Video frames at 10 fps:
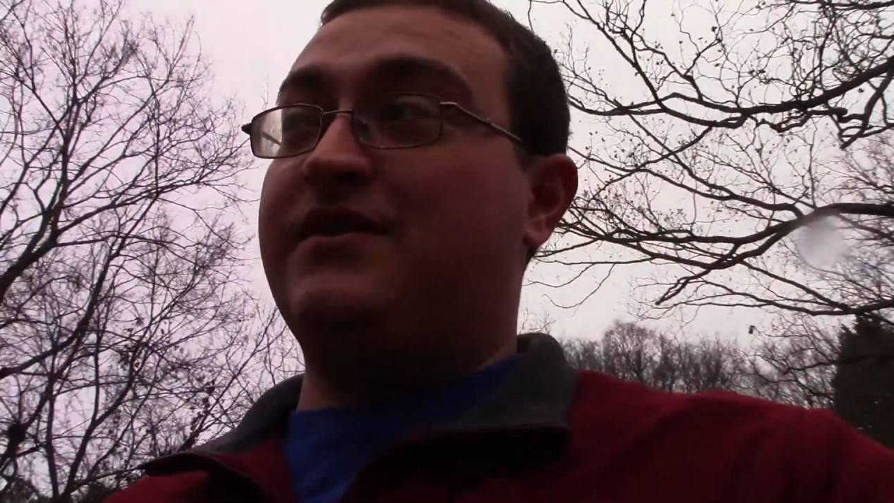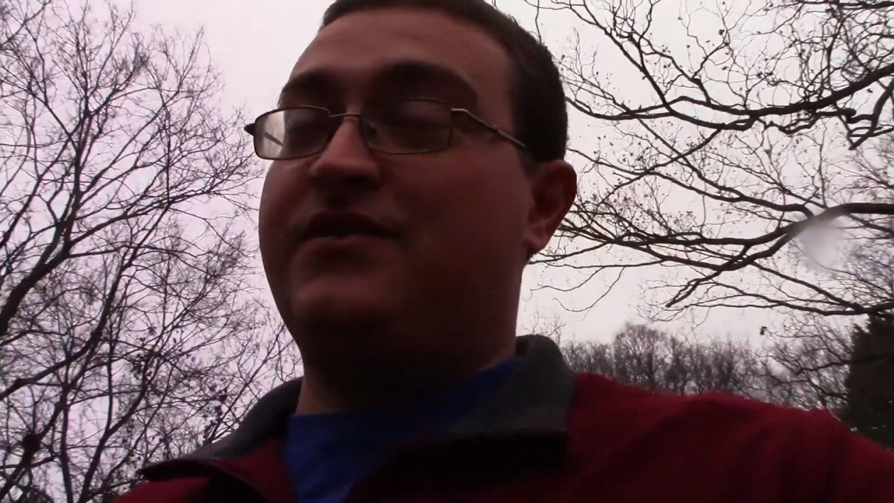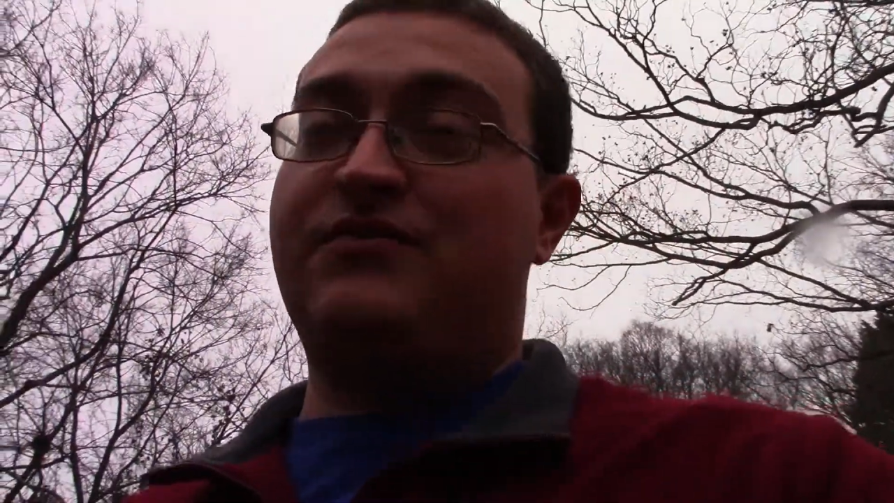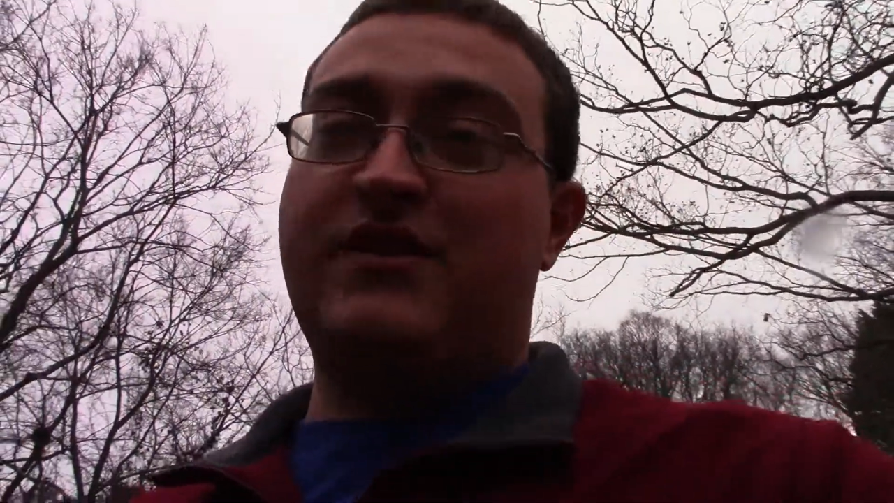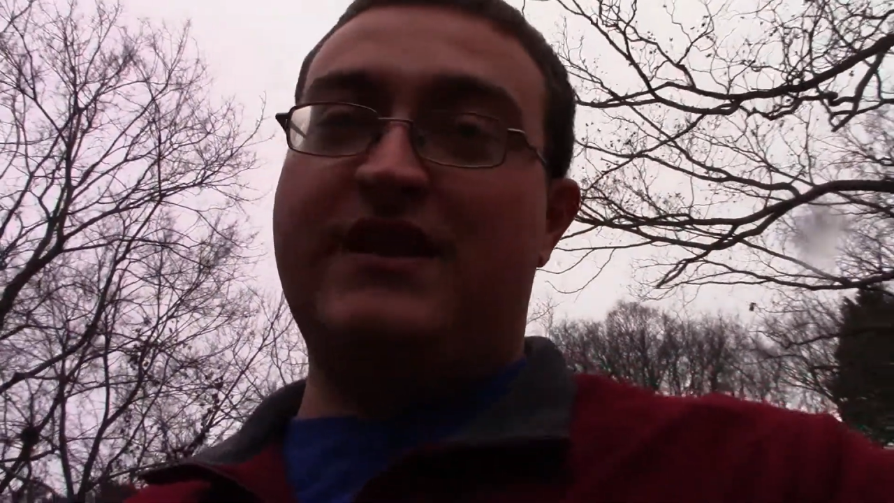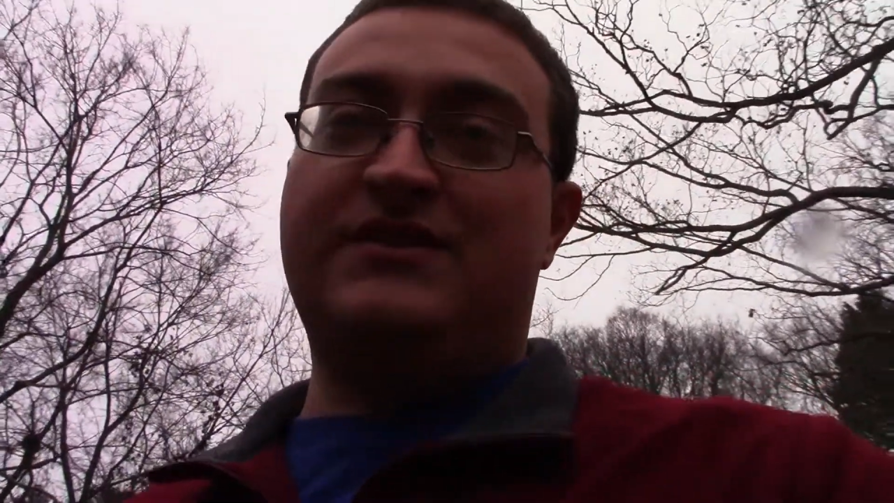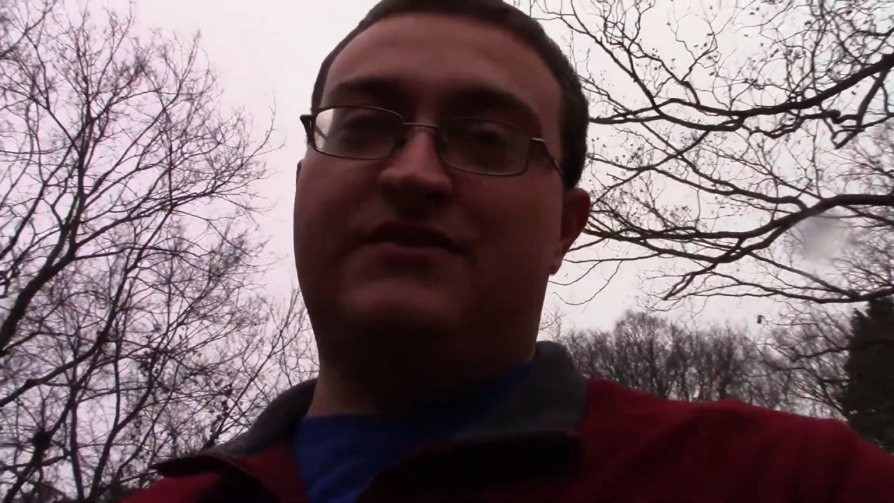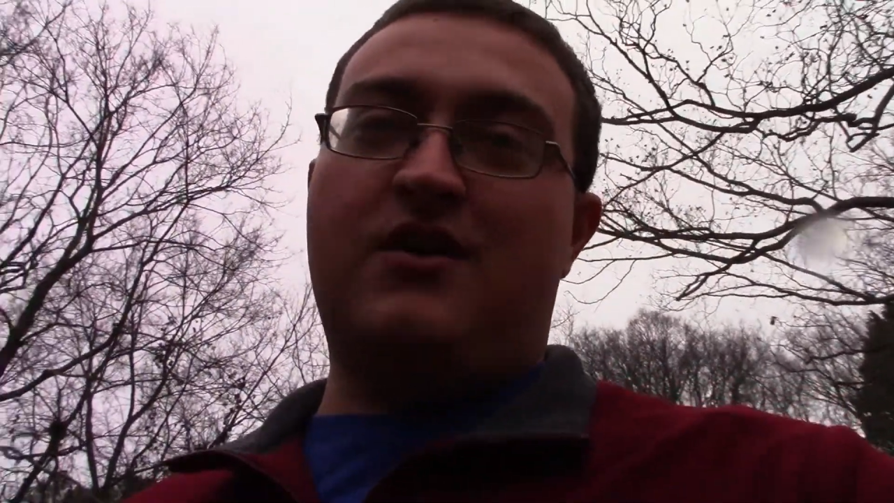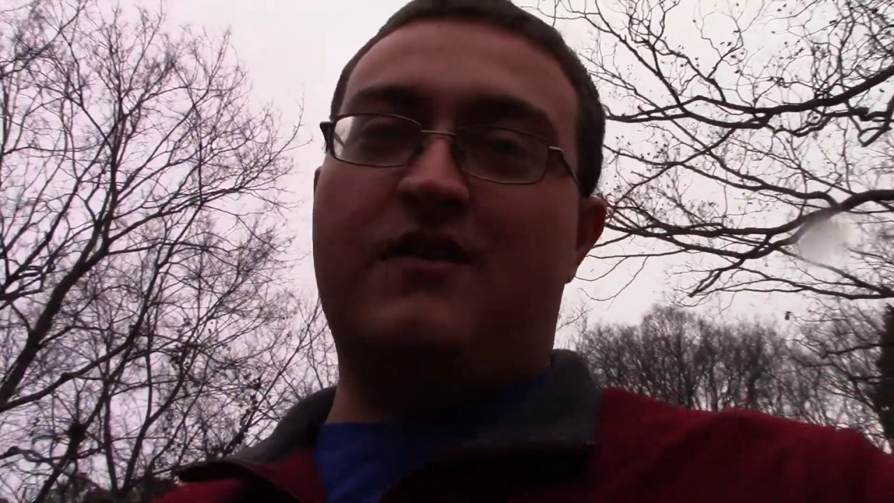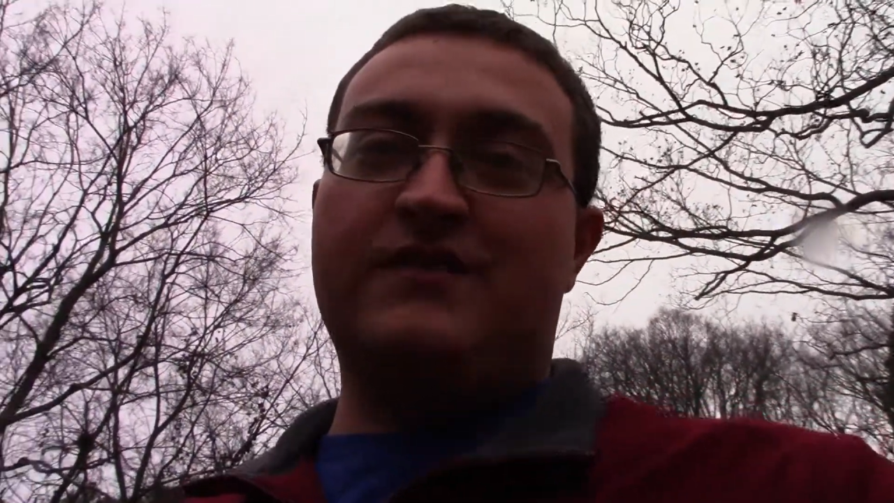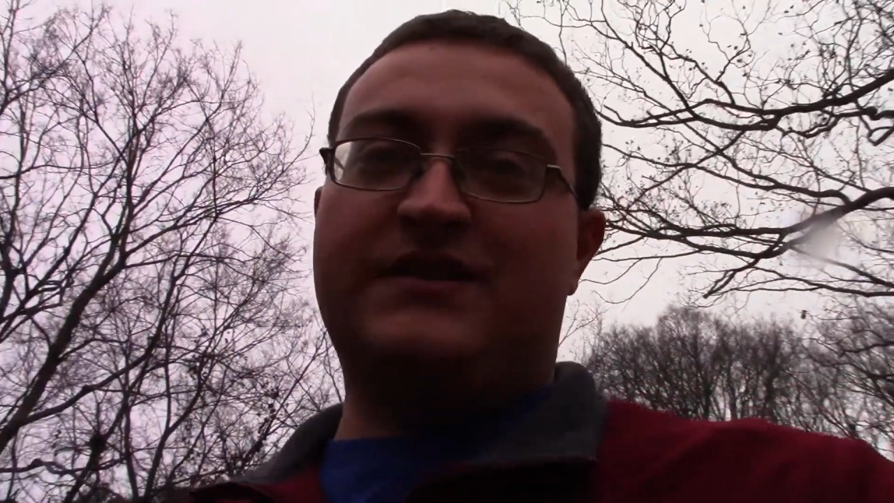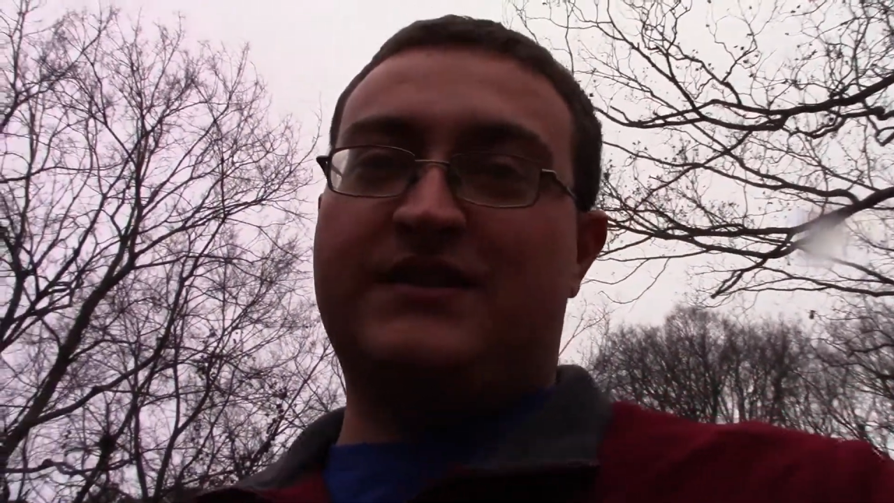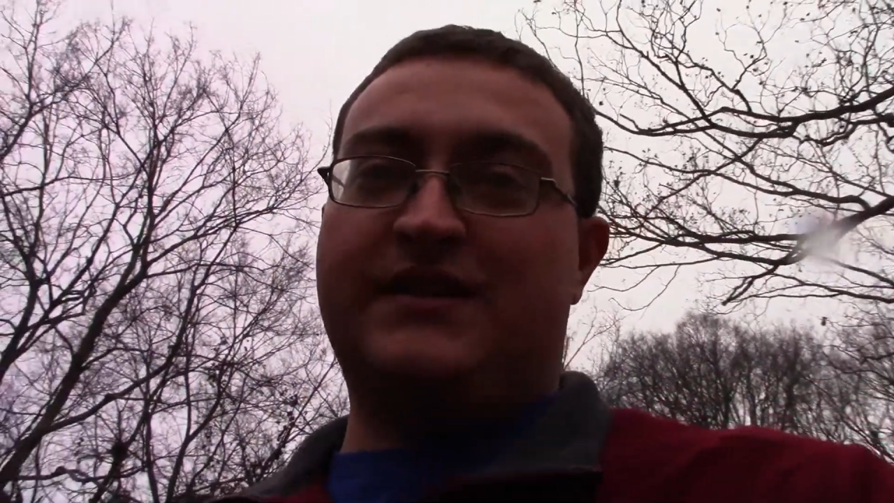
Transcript: threads are obviously,